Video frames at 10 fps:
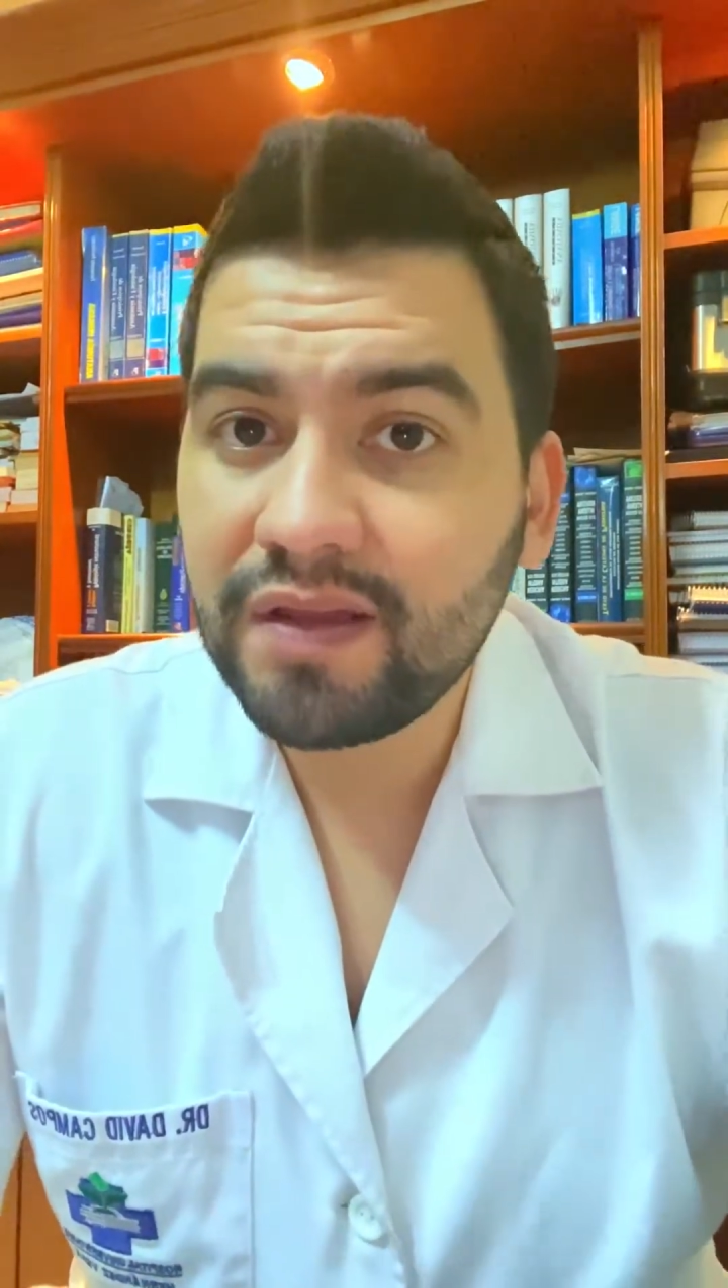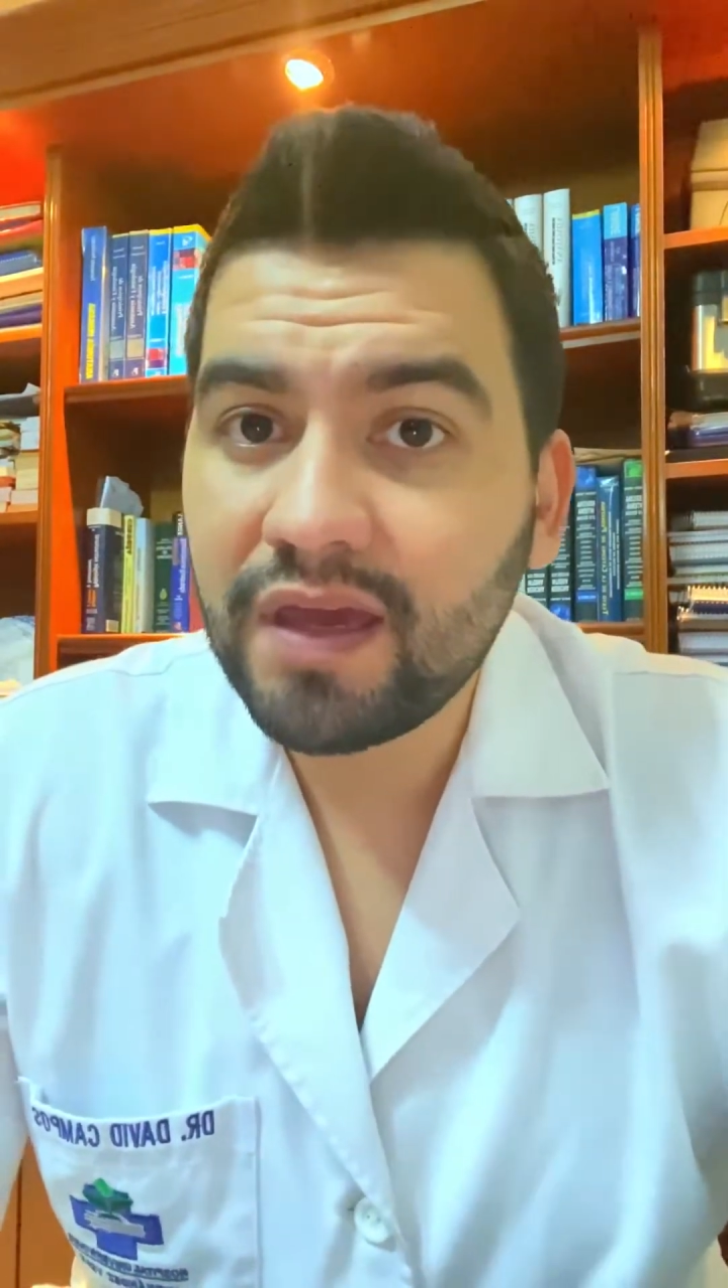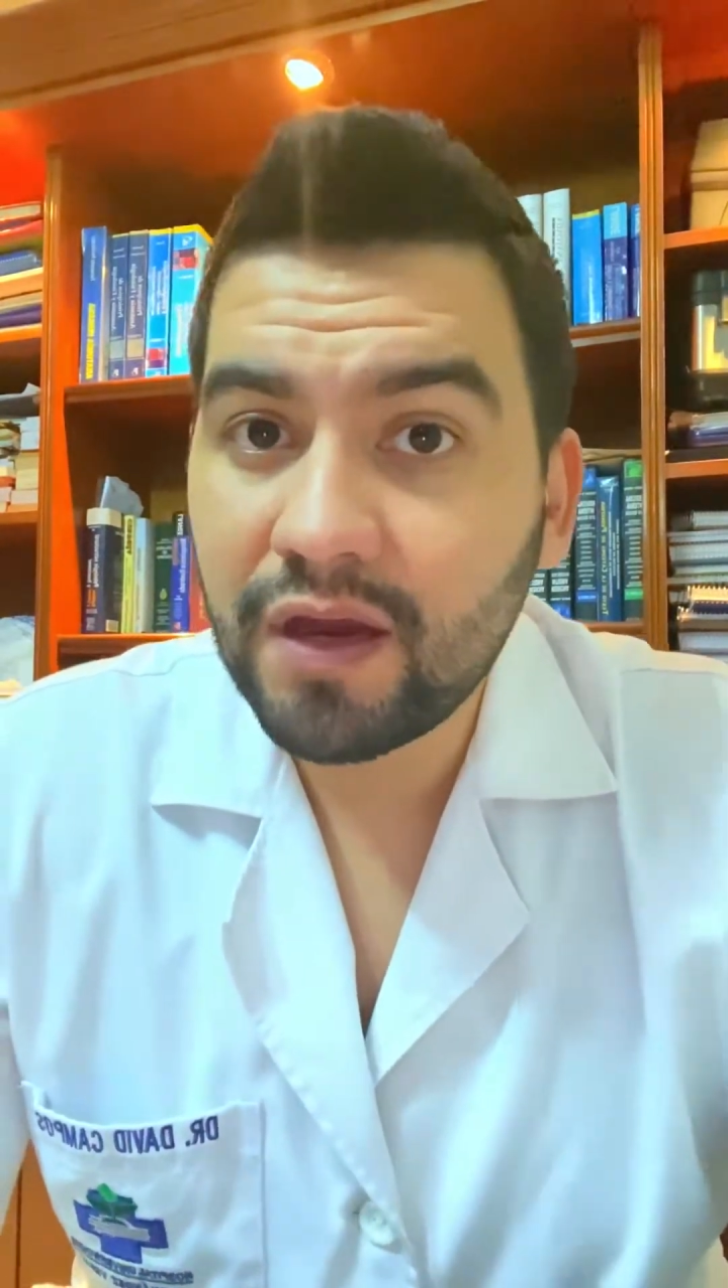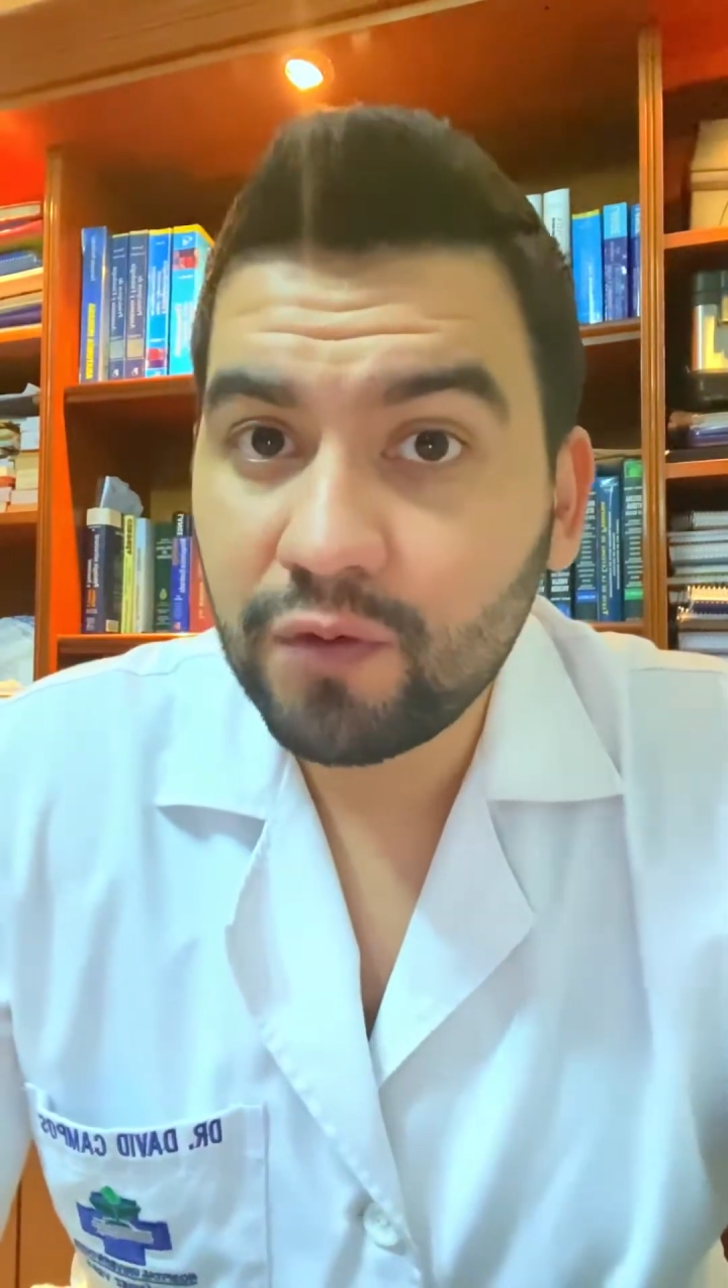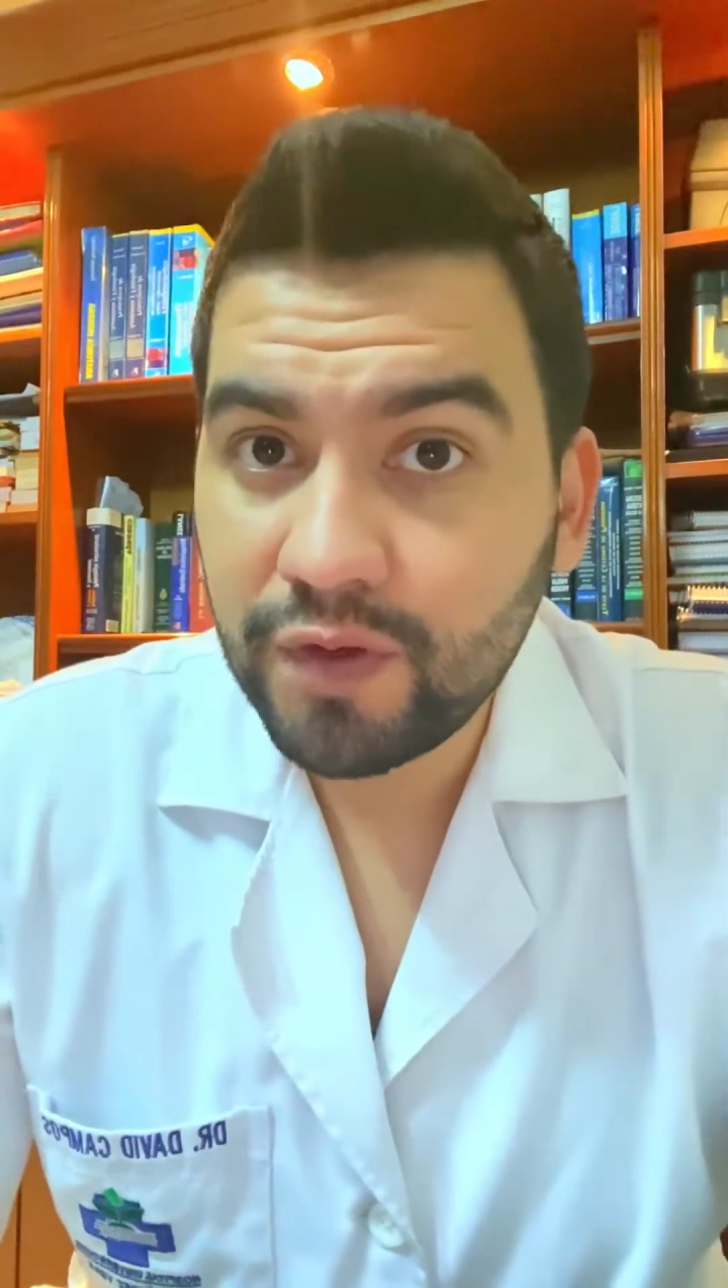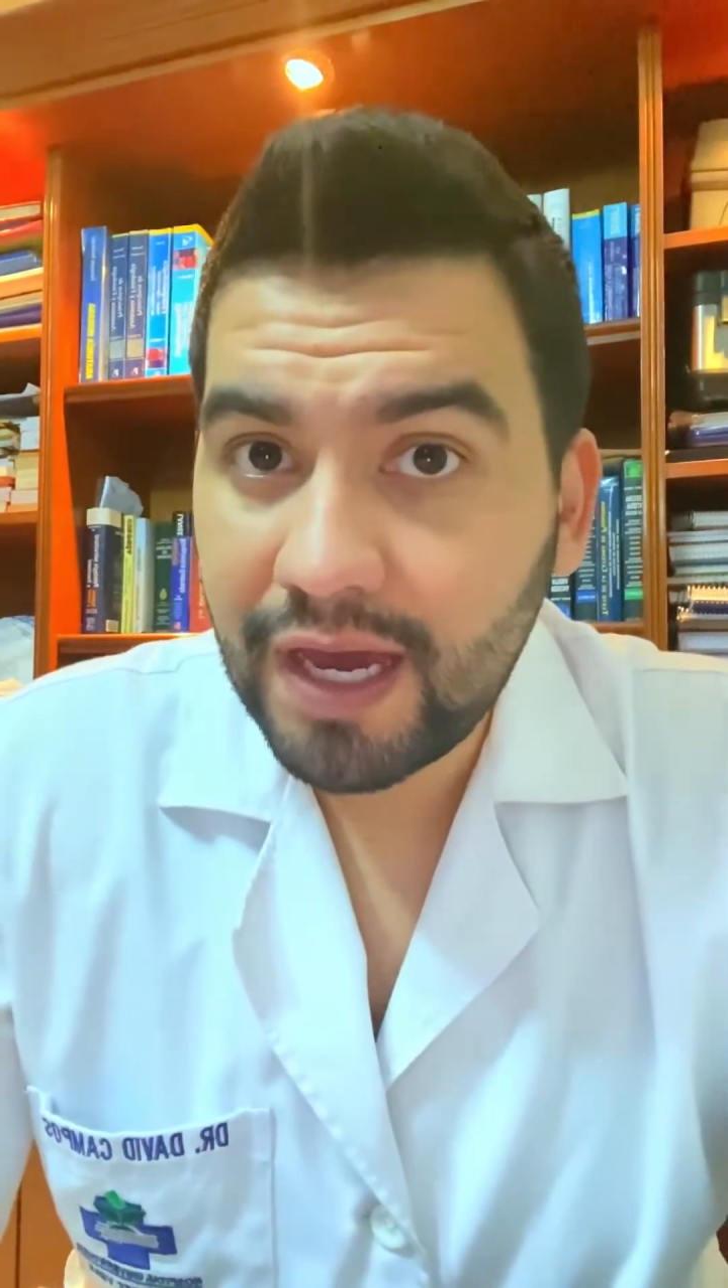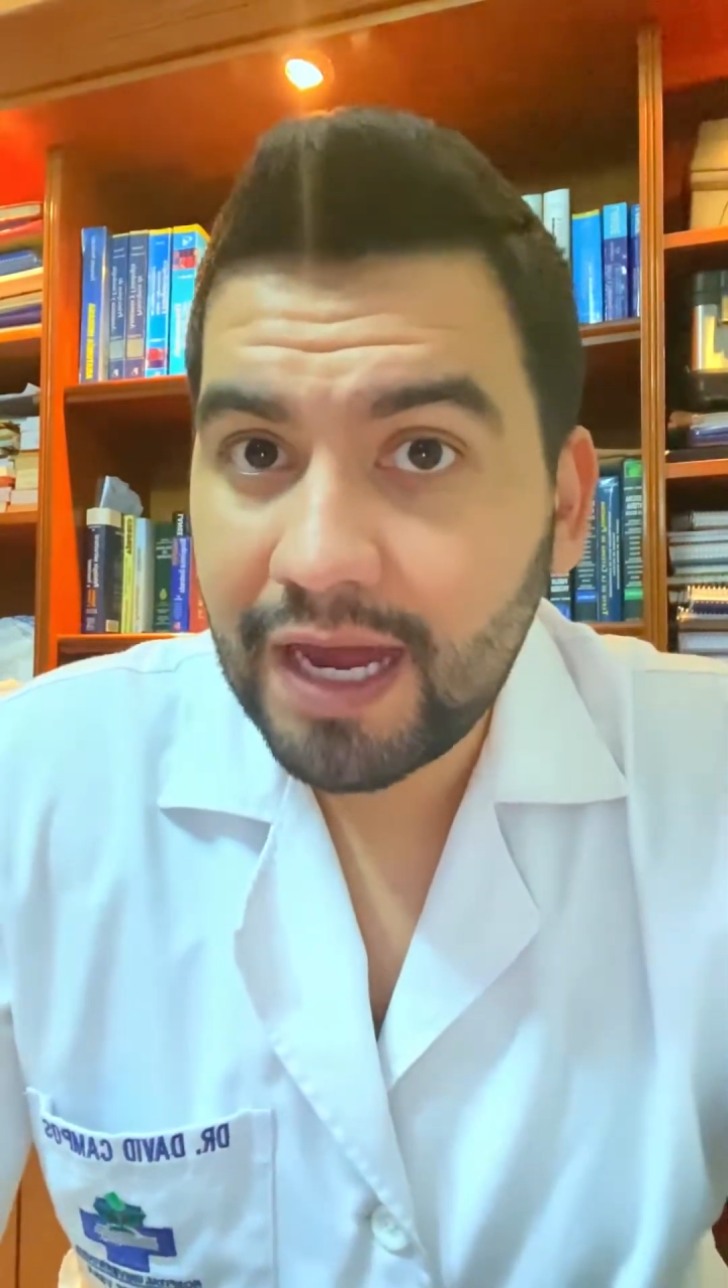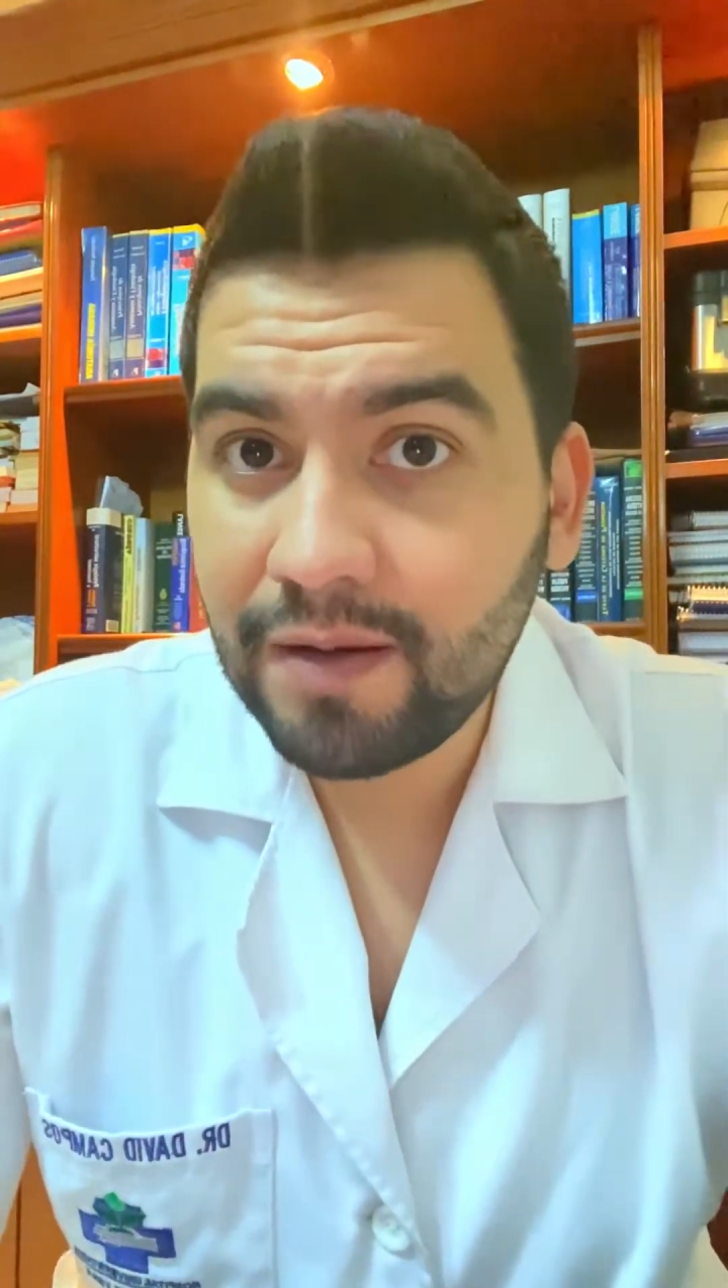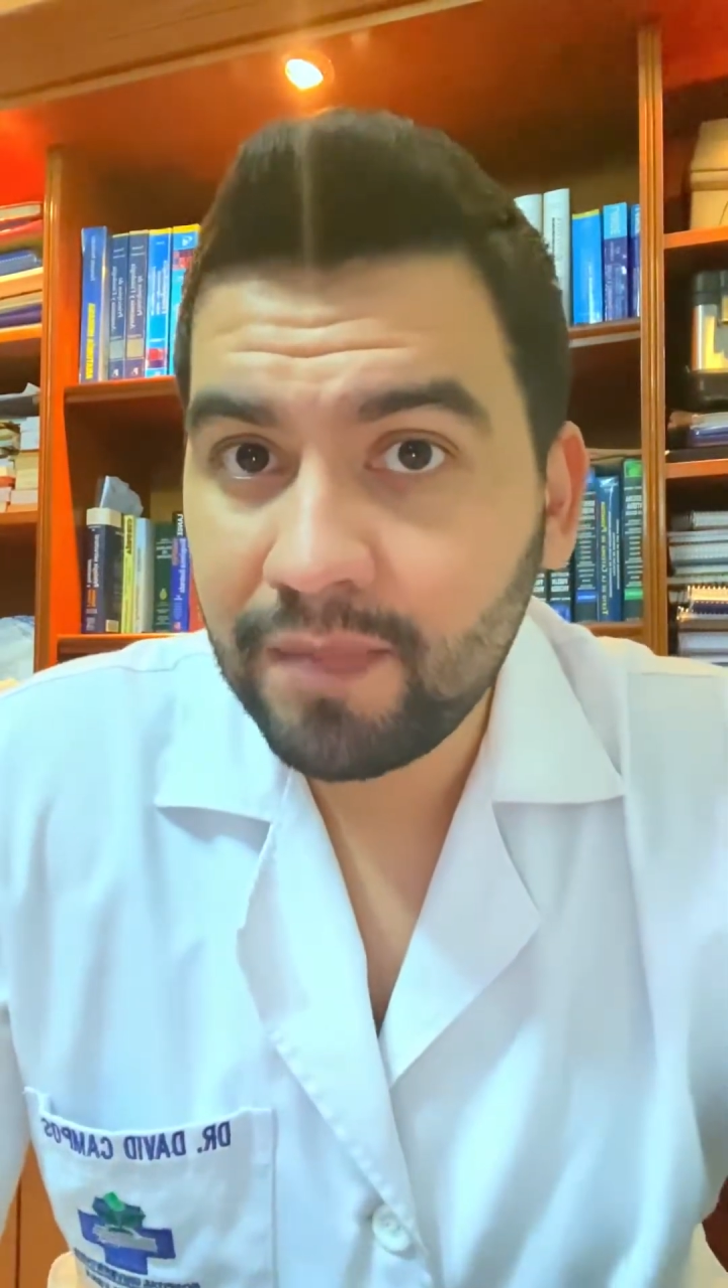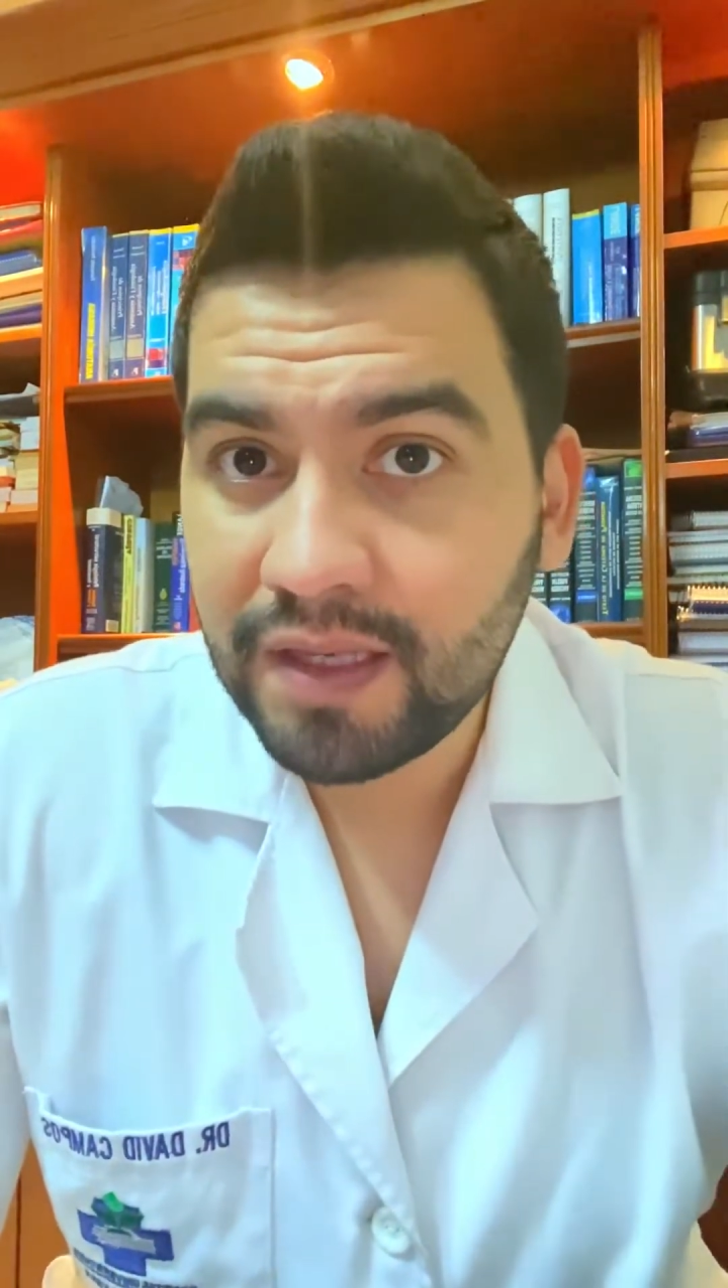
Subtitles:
doctor.